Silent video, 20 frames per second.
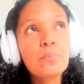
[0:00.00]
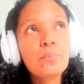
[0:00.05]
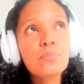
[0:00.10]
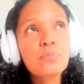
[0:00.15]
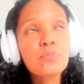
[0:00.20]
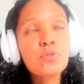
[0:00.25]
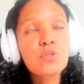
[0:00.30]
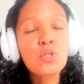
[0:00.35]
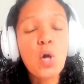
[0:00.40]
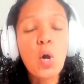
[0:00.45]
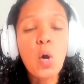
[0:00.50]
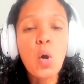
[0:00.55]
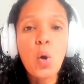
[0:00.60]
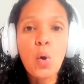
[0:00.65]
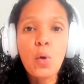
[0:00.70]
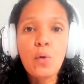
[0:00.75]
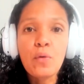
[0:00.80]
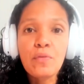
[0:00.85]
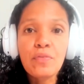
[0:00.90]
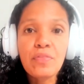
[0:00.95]

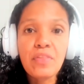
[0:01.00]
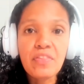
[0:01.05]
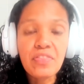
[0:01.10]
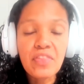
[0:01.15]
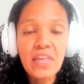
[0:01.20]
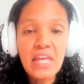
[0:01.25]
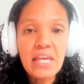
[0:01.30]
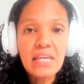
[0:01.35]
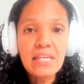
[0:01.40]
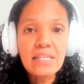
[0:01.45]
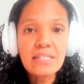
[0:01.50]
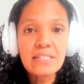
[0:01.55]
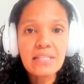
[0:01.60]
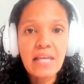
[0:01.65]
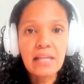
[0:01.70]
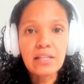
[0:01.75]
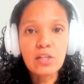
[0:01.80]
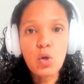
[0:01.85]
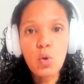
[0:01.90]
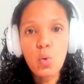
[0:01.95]
So the thing is
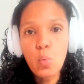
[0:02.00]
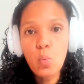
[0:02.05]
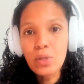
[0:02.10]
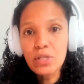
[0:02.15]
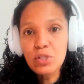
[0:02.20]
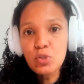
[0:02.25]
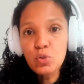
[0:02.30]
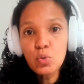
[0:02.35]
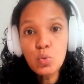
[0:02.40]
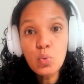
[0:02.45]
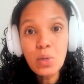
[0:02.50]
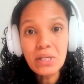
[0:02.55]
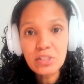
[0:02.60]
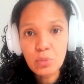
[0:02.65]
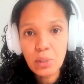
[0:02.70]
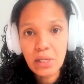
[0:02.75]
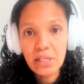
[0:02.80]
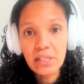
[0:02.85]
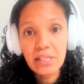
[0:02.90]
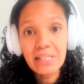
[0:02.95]
that when you do a
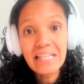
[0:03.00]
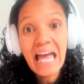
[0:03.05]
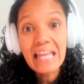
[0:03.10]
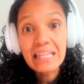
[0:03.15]
training,